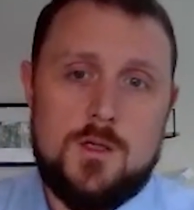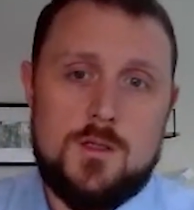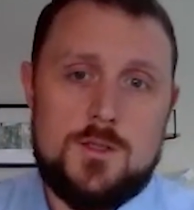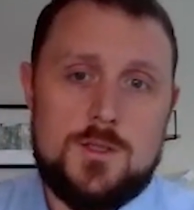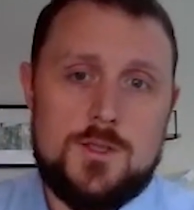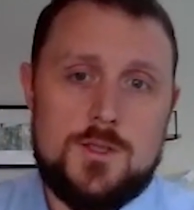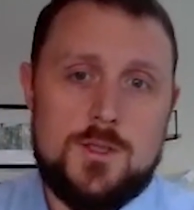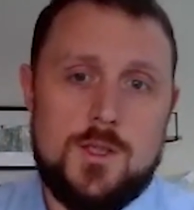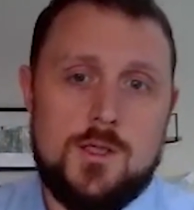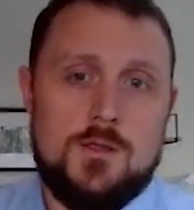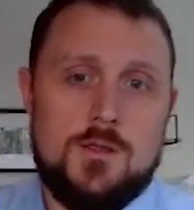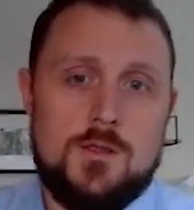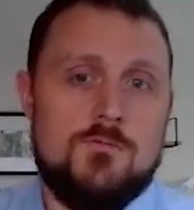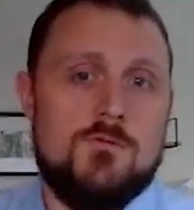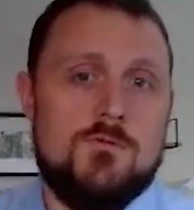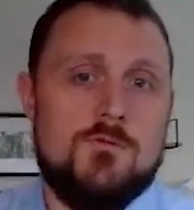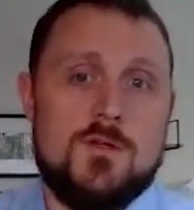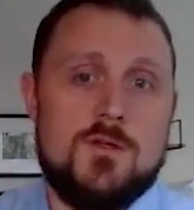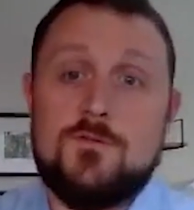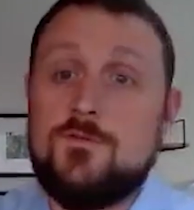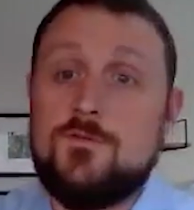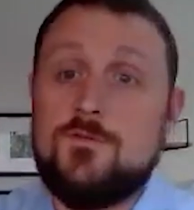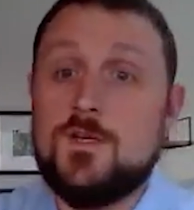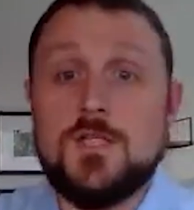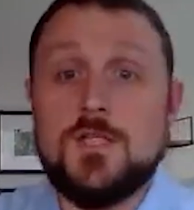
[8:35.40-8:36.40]
to
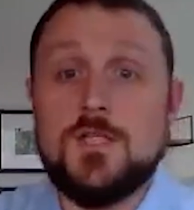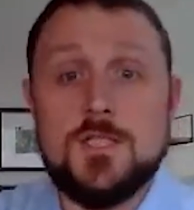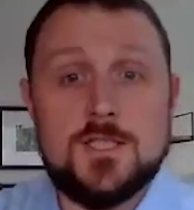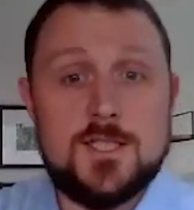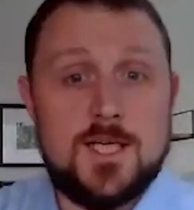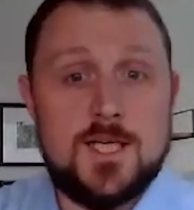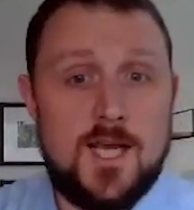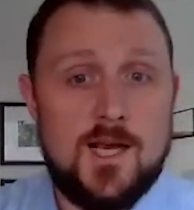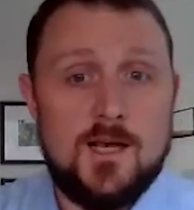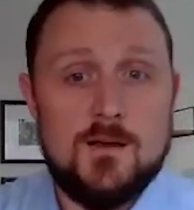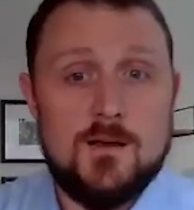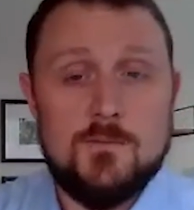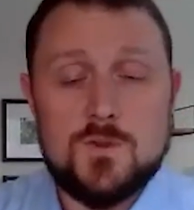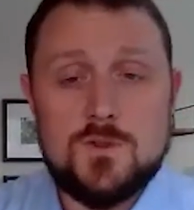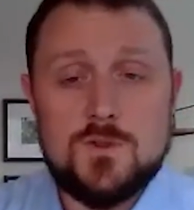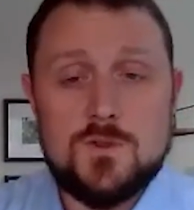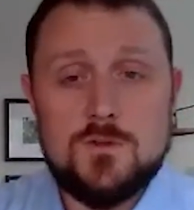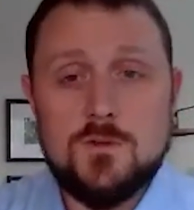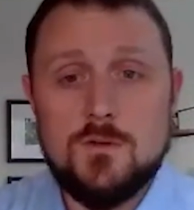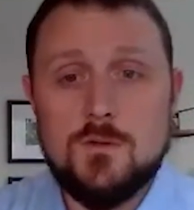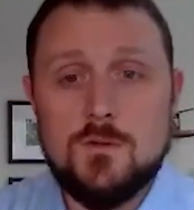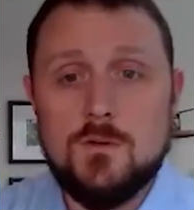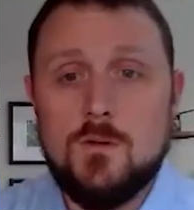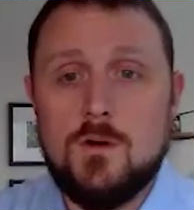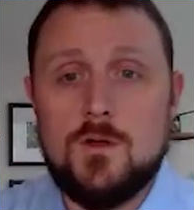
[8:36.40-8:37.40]
run phishing scams
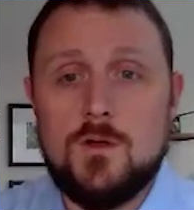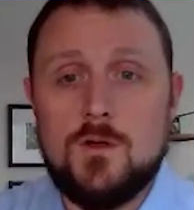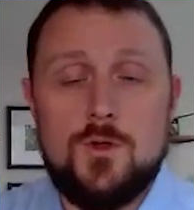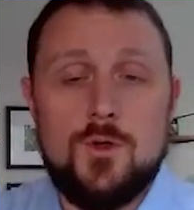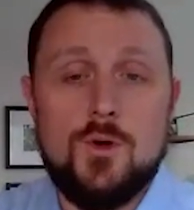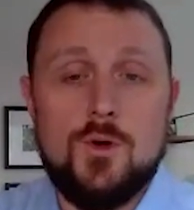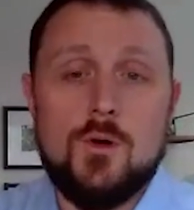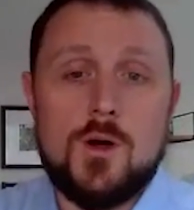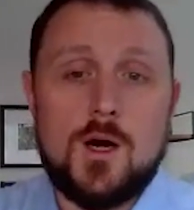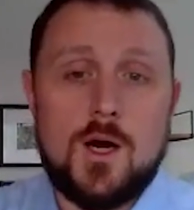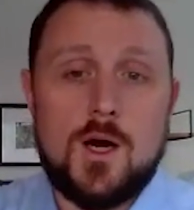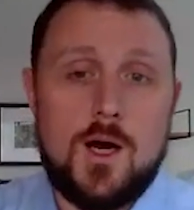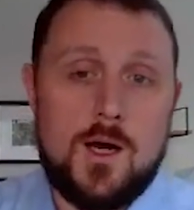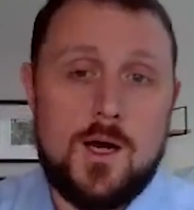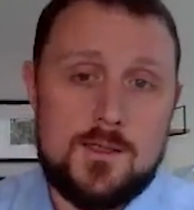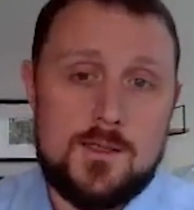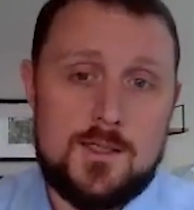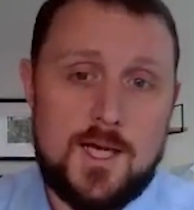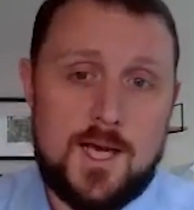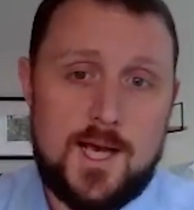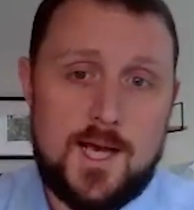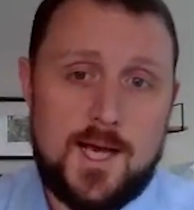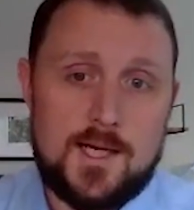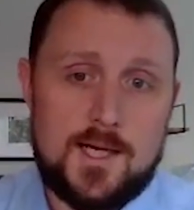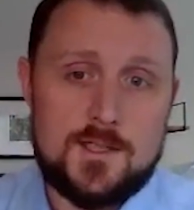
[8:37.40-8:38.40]
on your
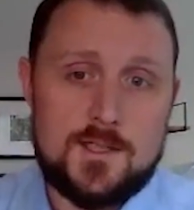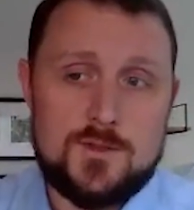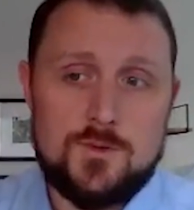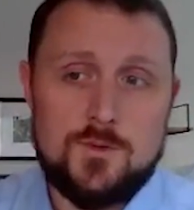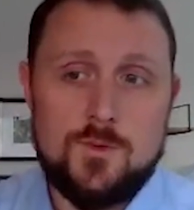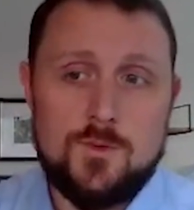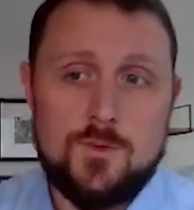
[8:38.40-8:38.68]
contacts,